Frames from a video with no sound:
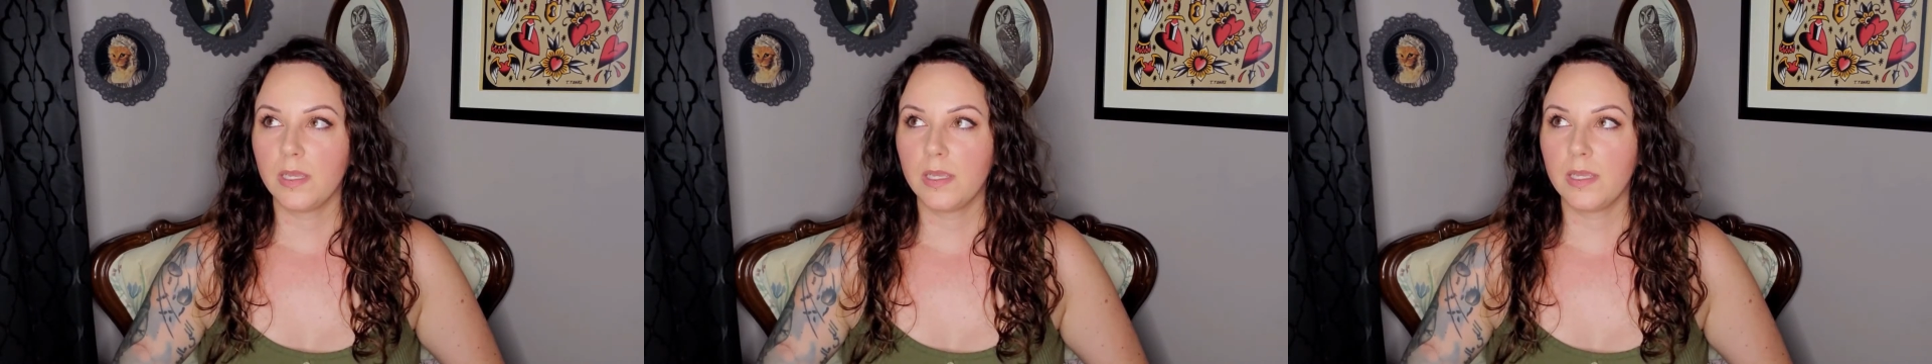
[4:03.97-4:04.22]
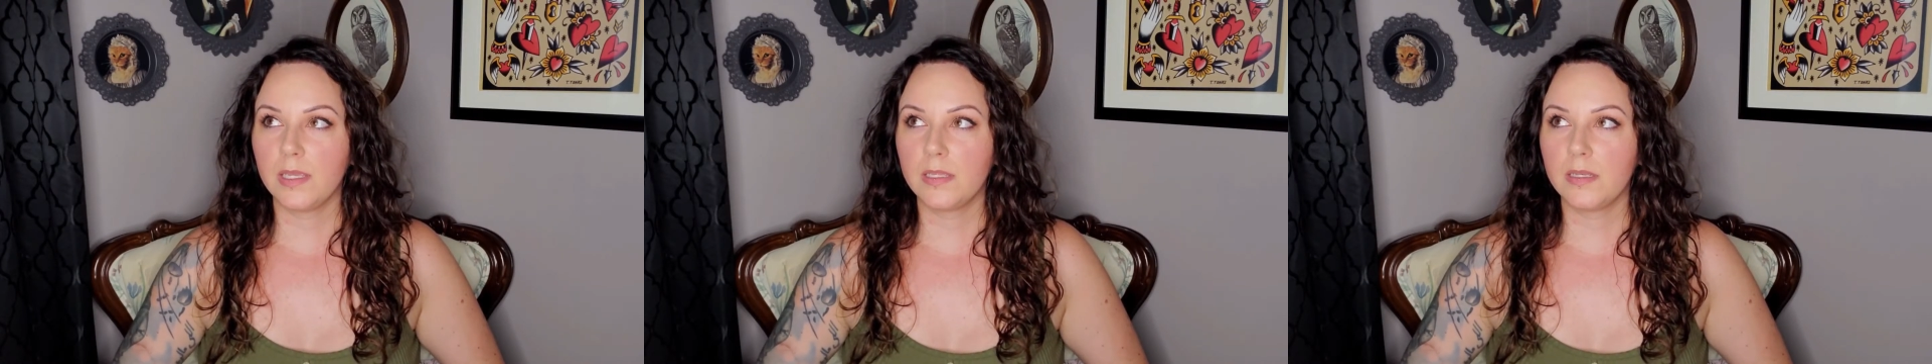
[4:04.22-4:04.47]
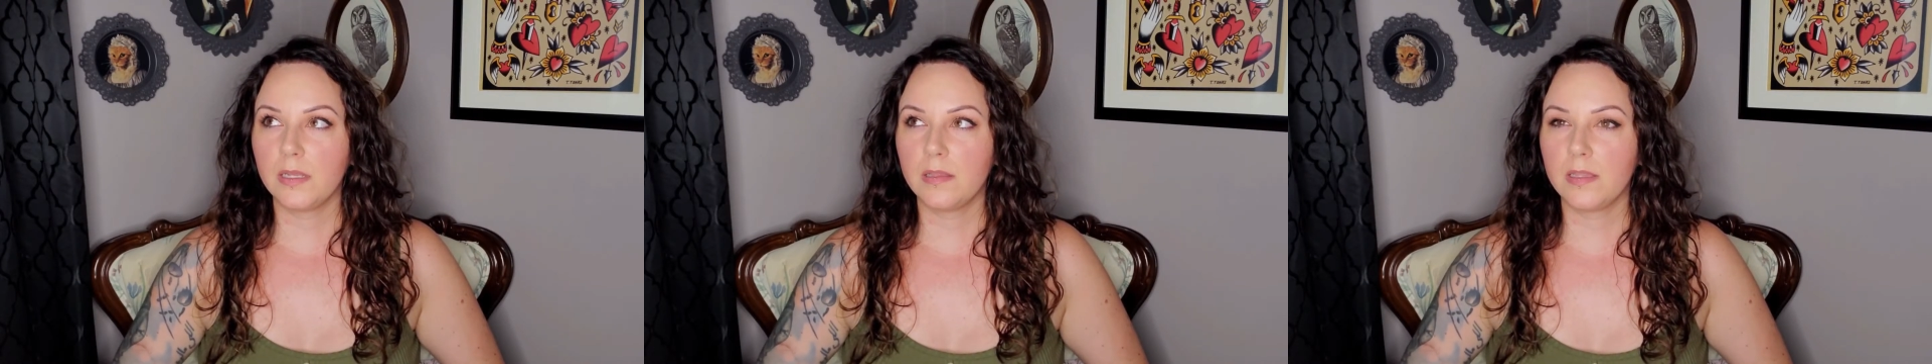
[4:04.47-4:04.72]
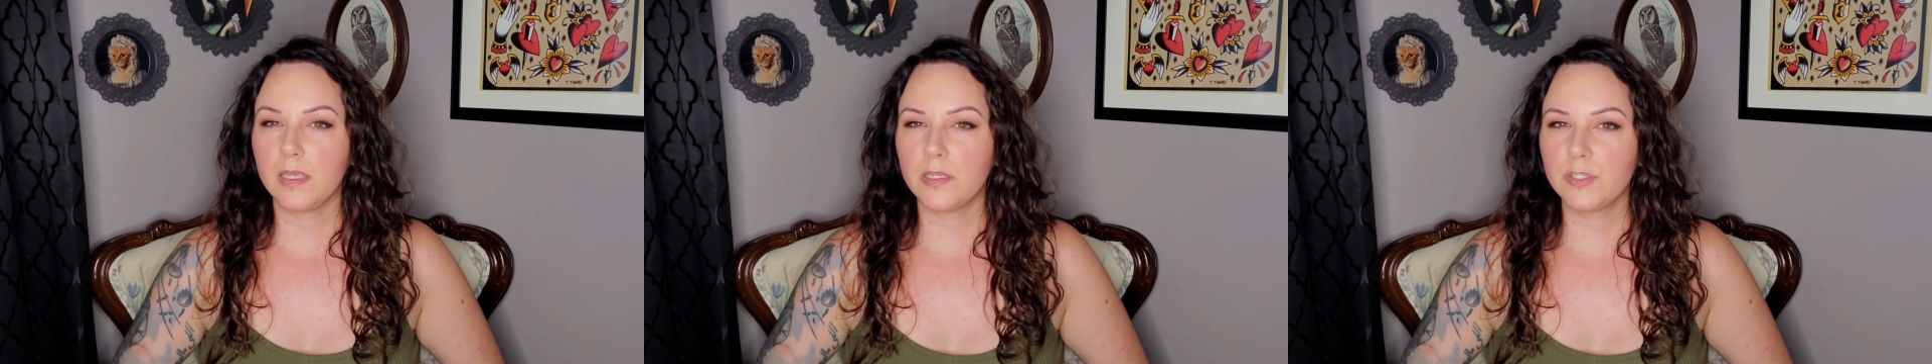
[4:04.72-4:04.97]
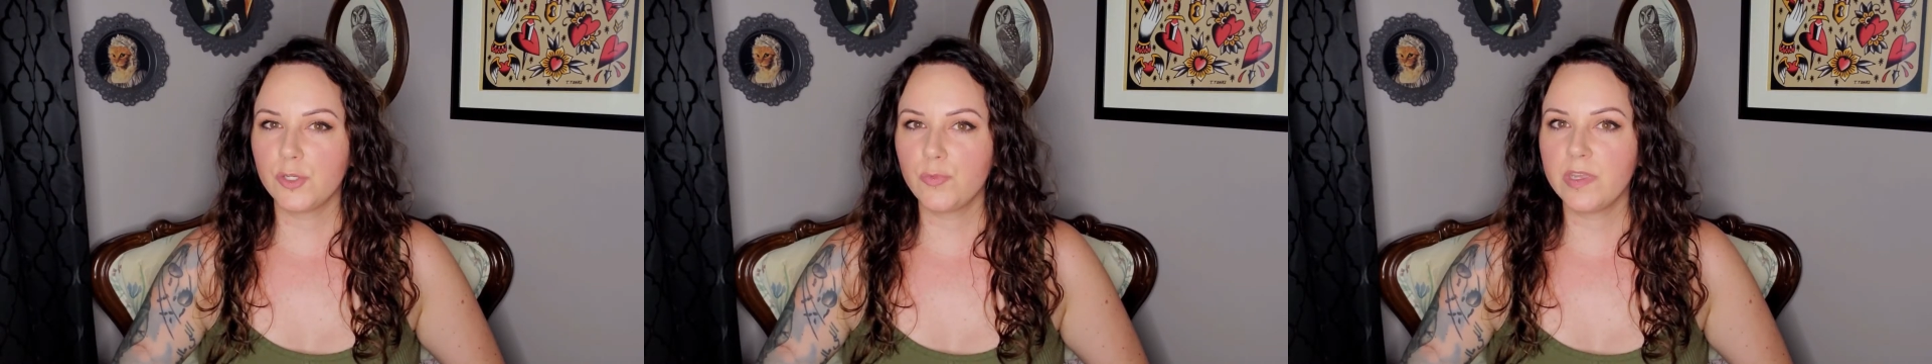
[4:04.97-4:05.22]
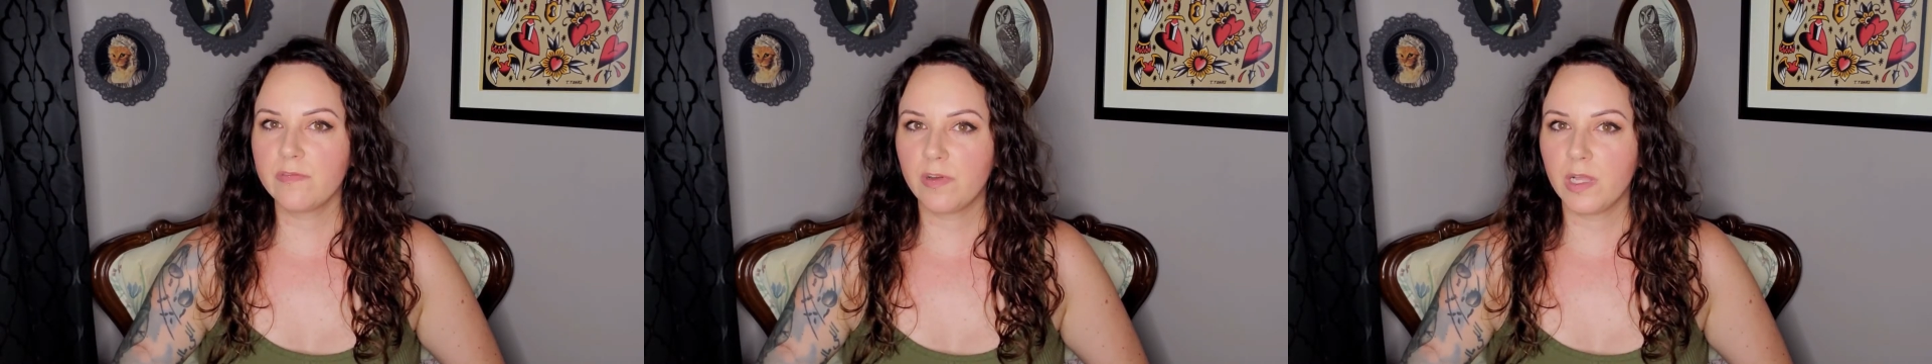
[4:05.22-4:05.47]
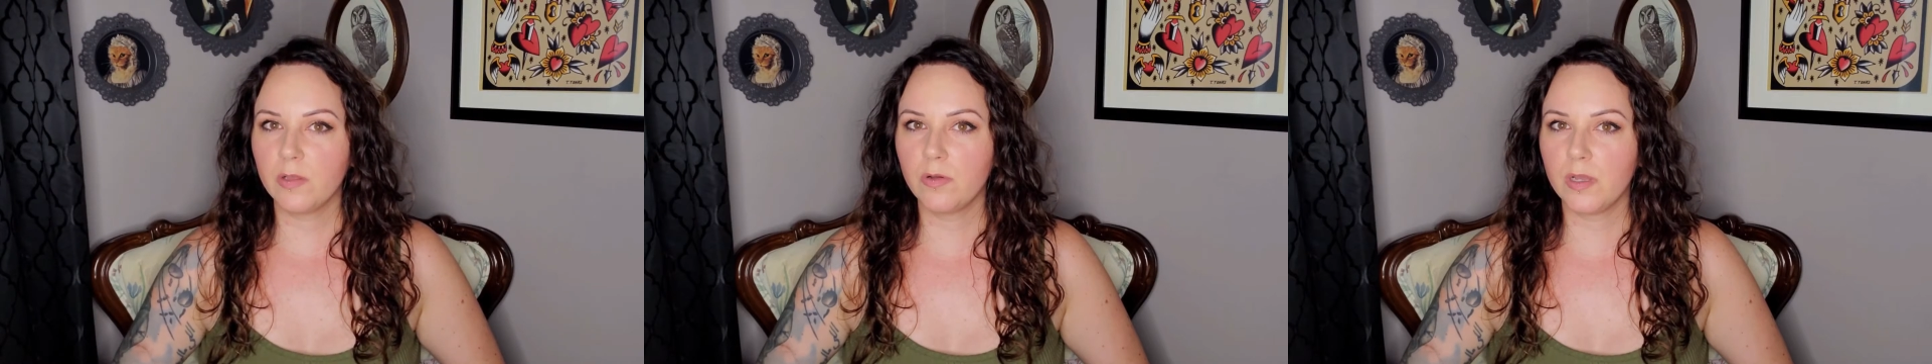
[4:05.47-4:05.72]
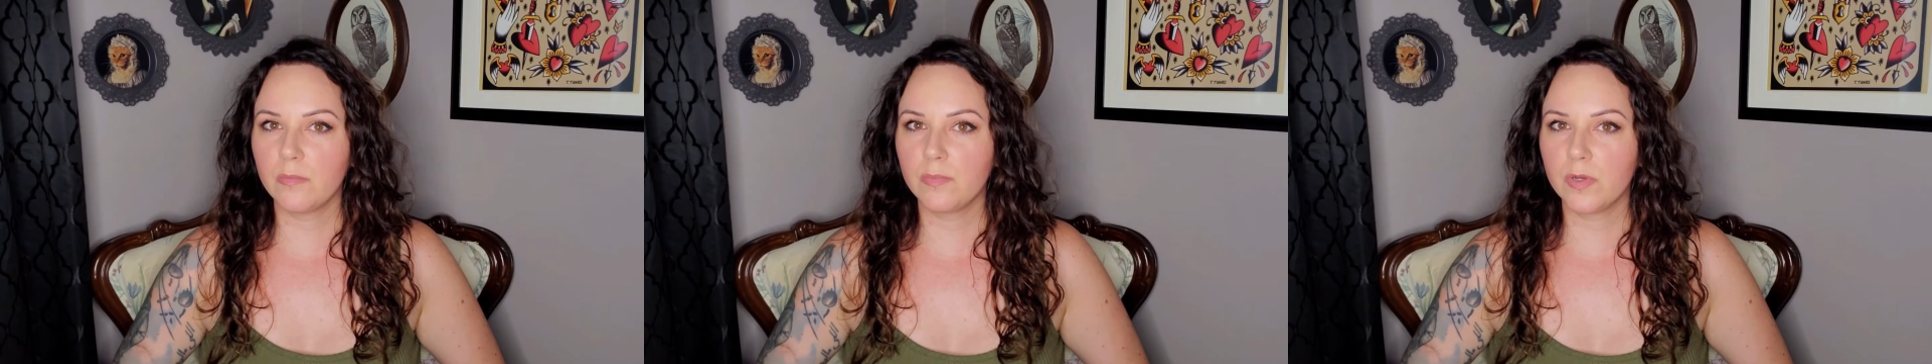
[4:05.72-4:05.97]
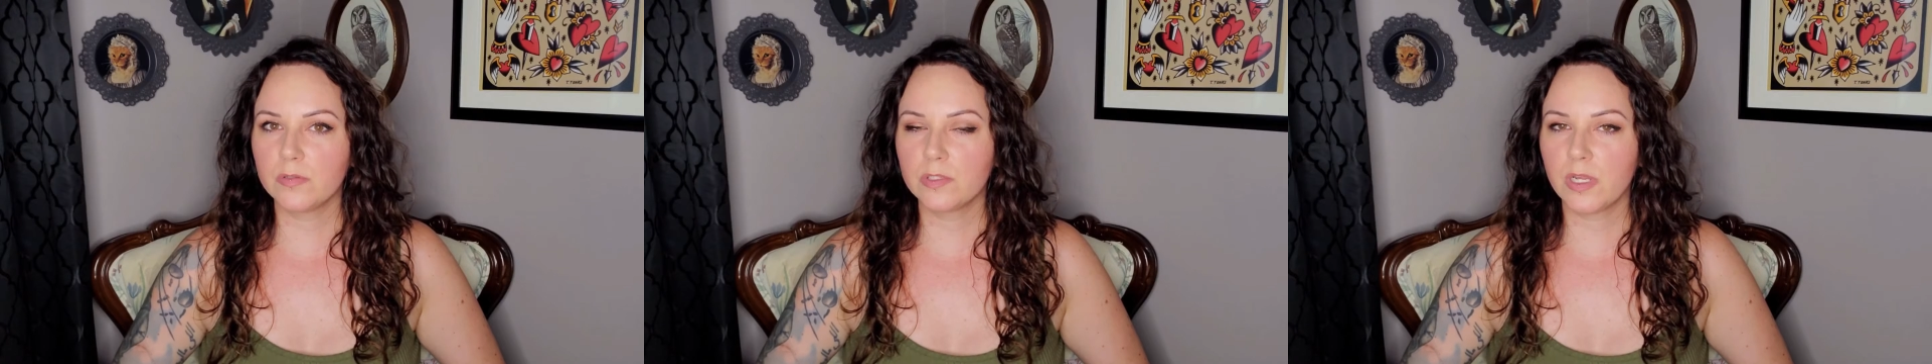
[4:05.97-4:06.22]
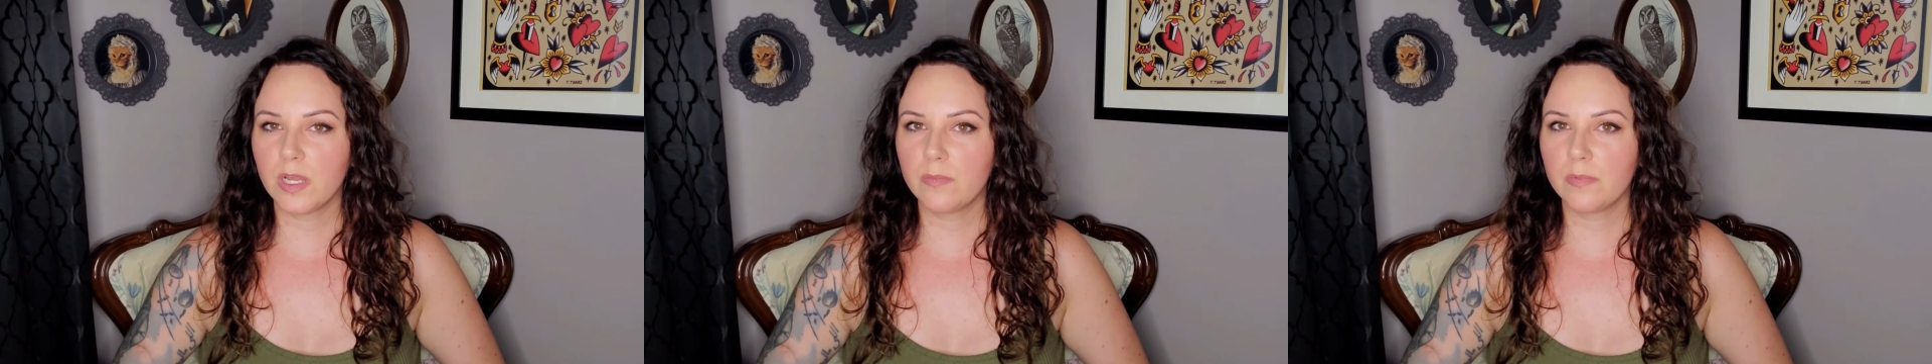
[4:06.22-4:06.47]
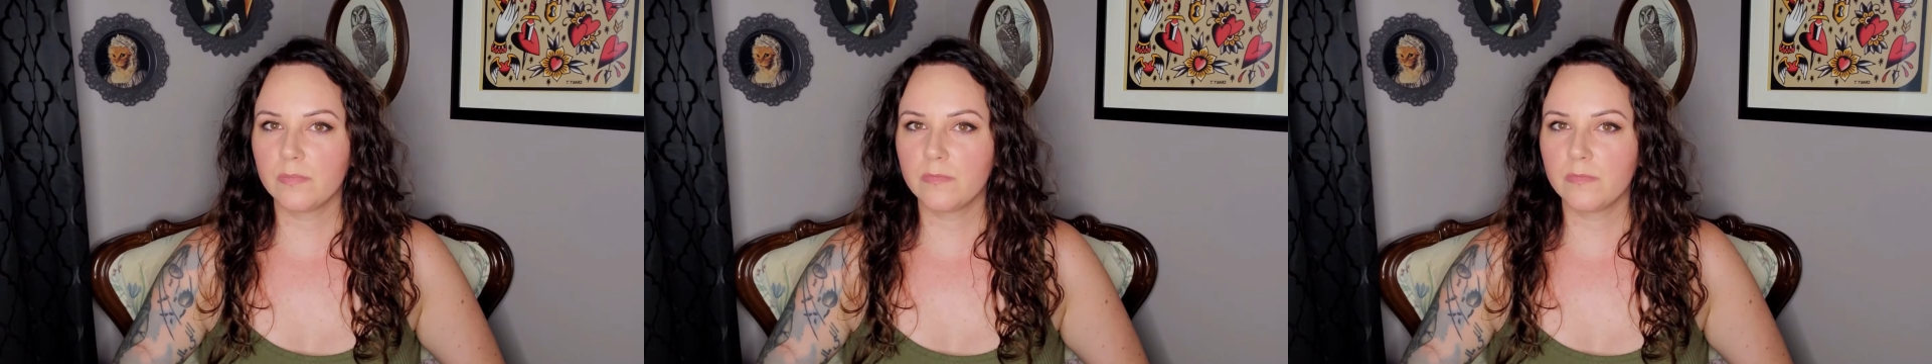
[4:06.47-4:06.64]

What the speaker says: in the 2-week follow-up post-op